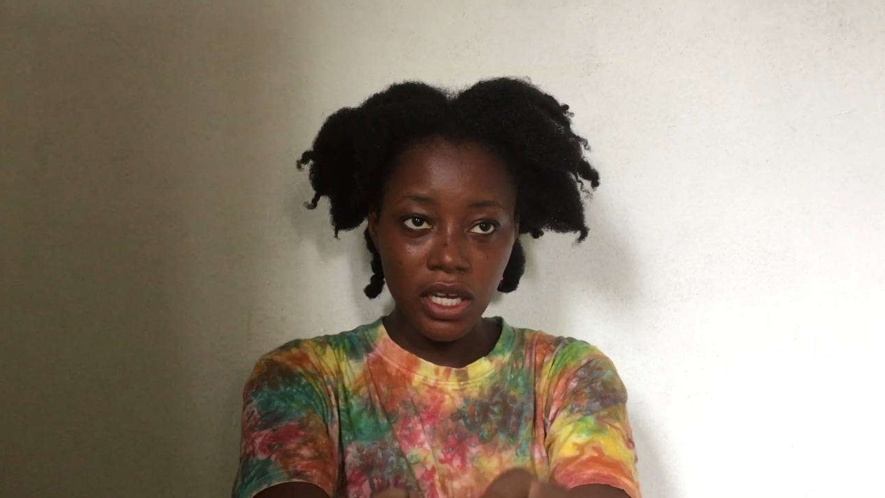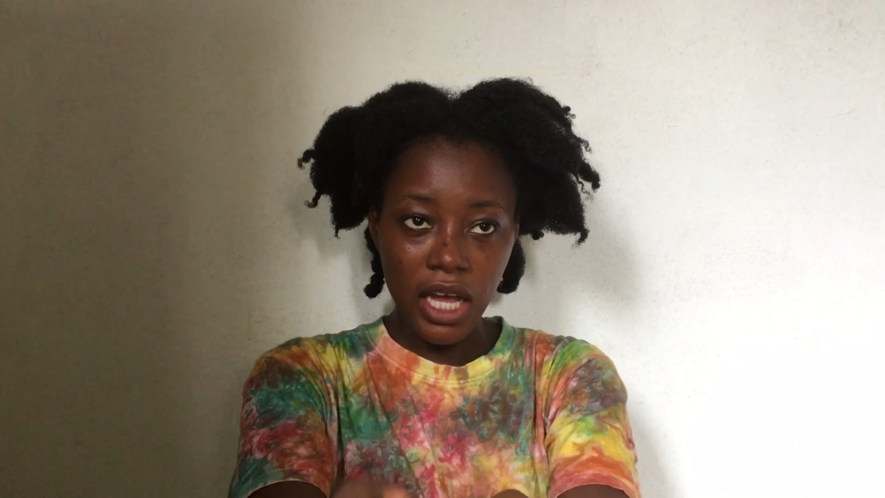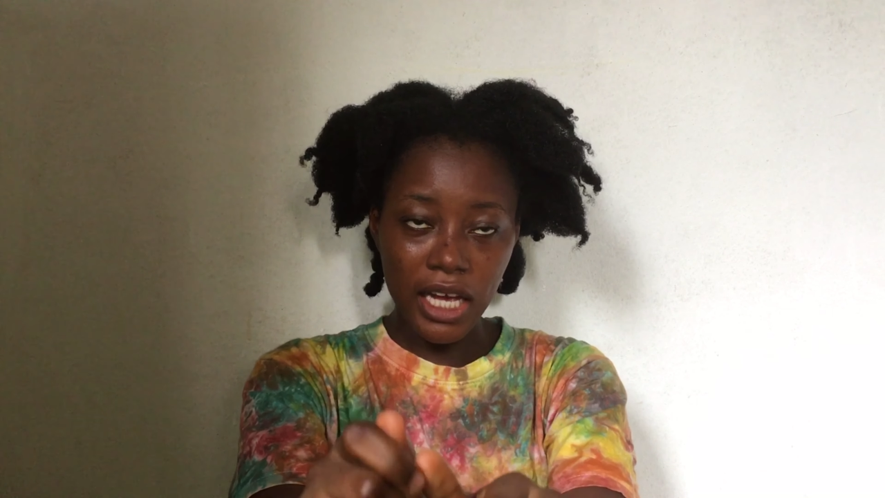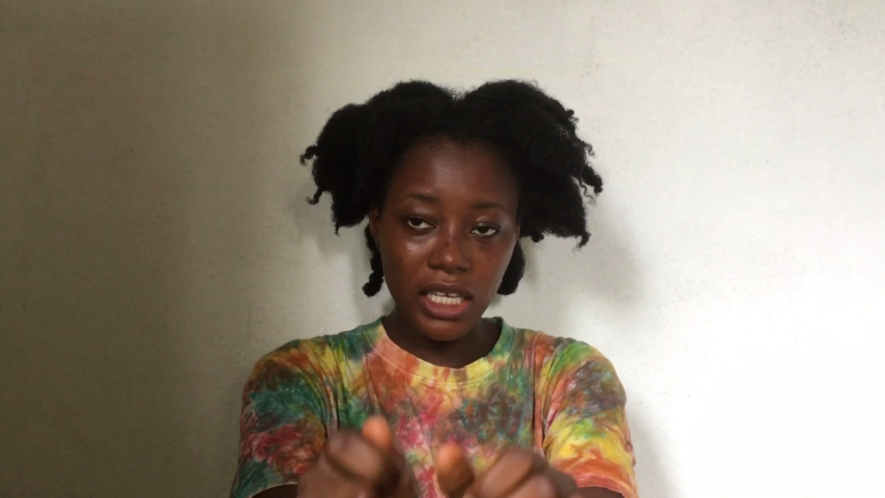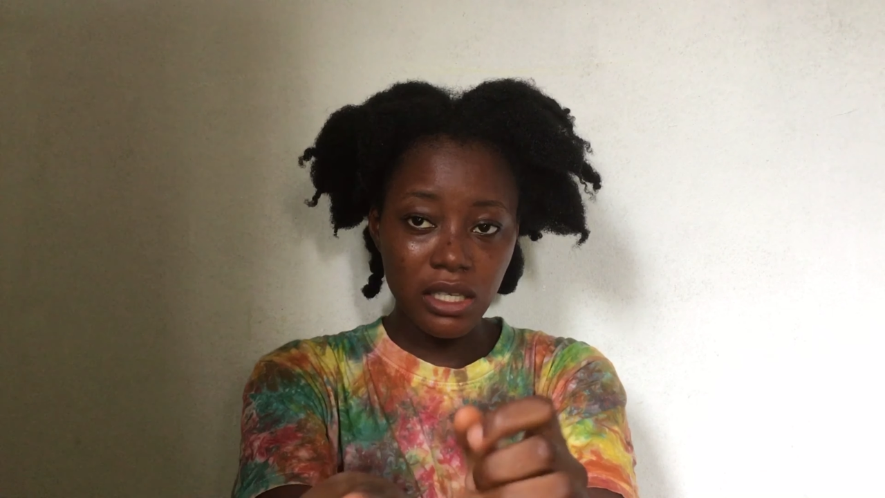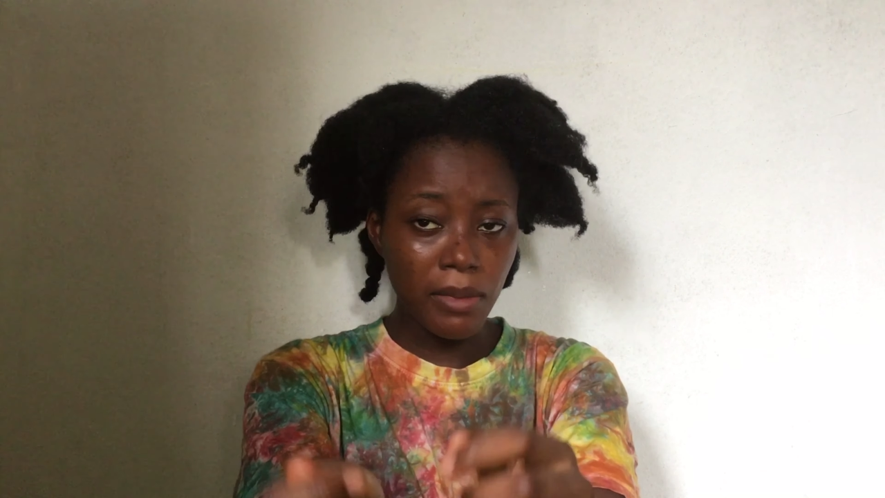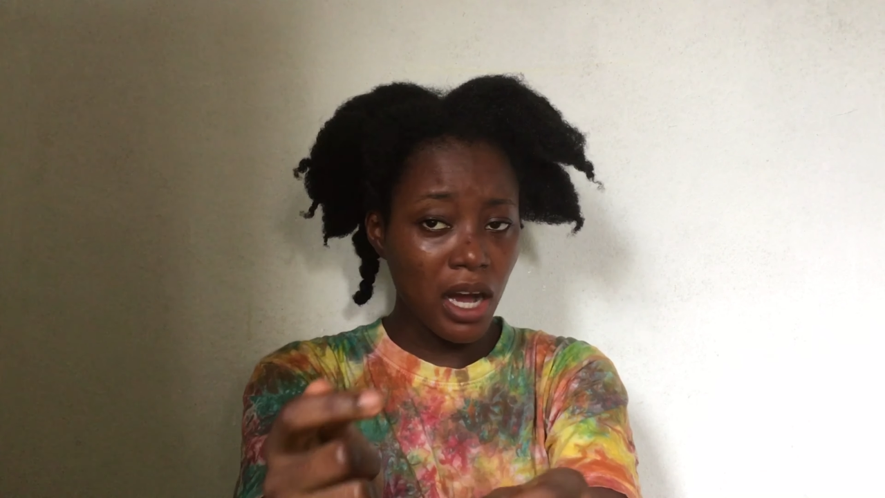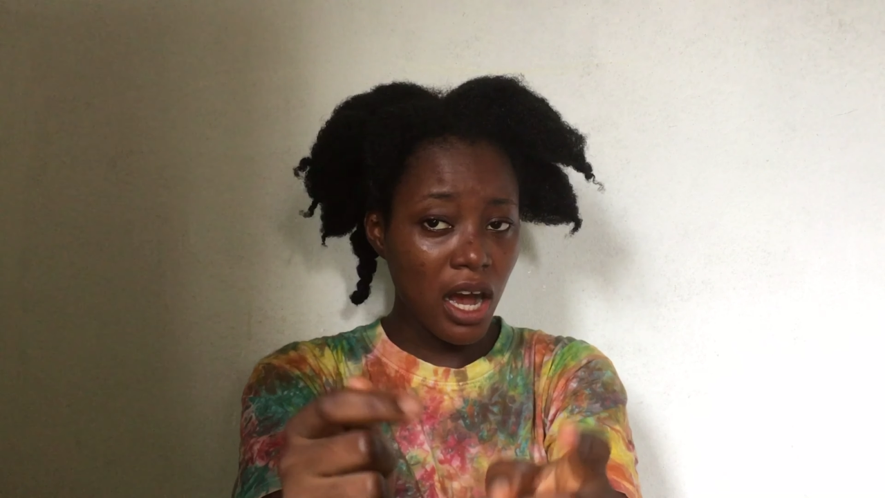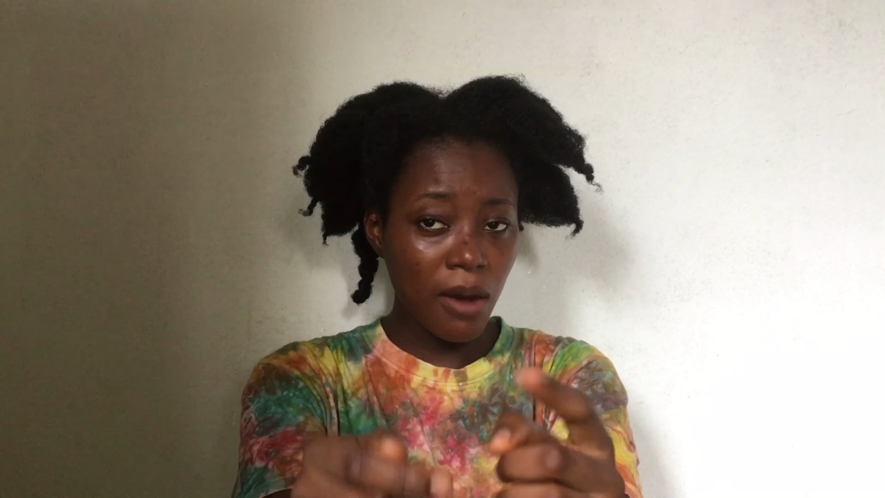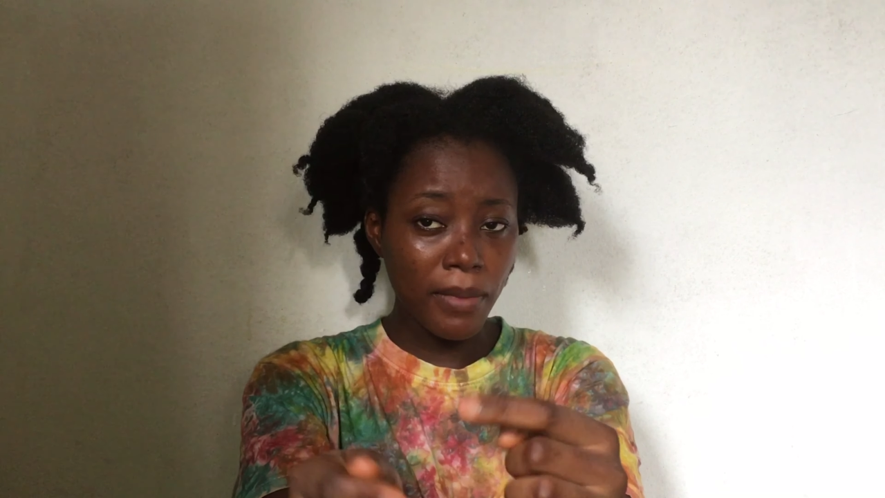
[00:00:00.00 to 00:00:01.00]
I guess I'm
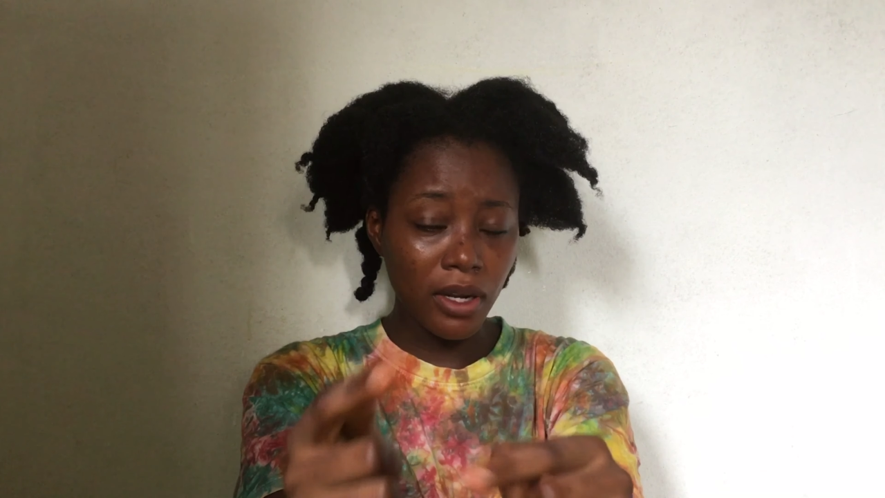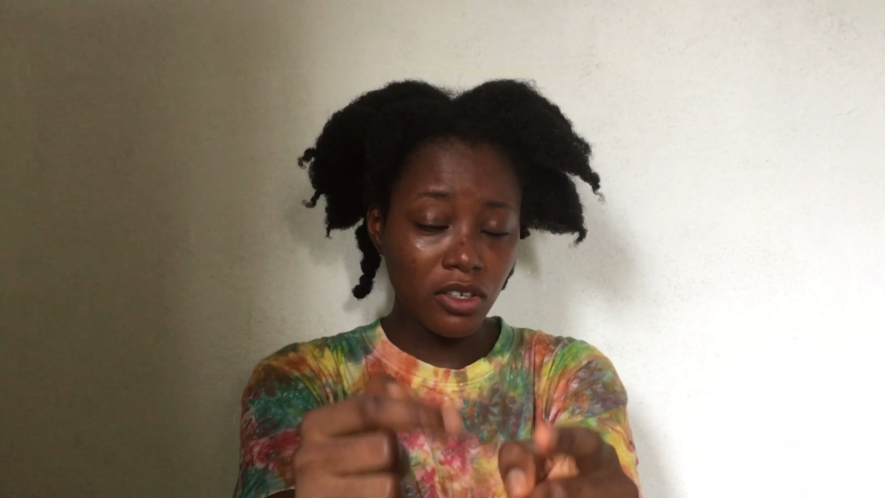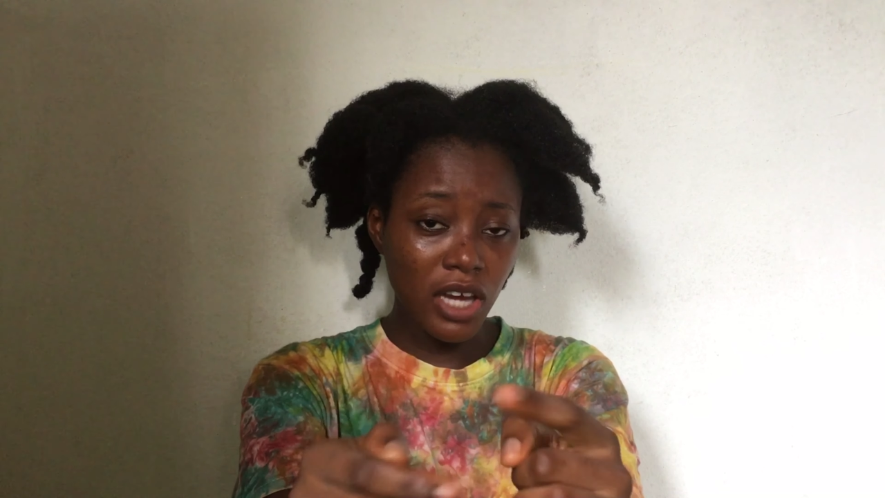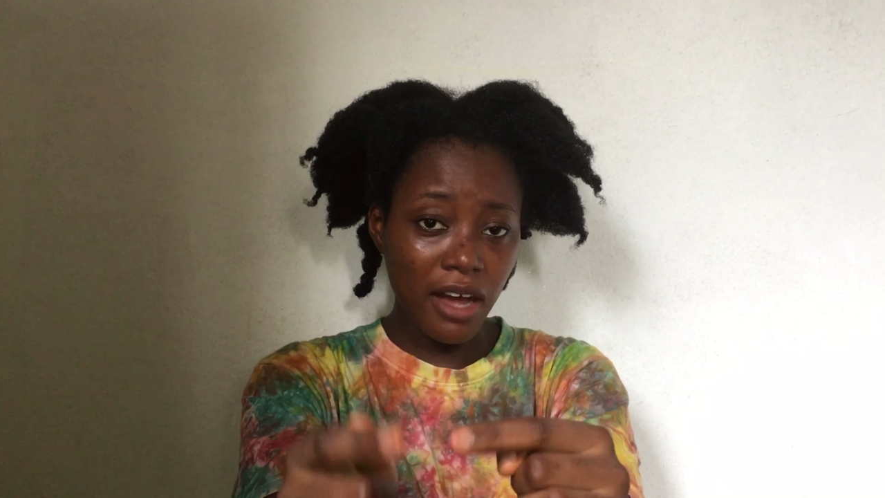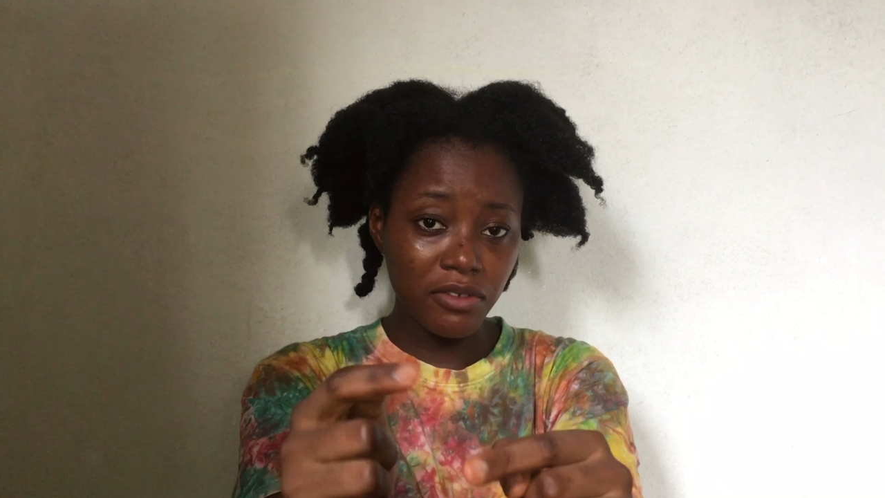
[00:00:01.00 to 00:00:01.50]
gonna have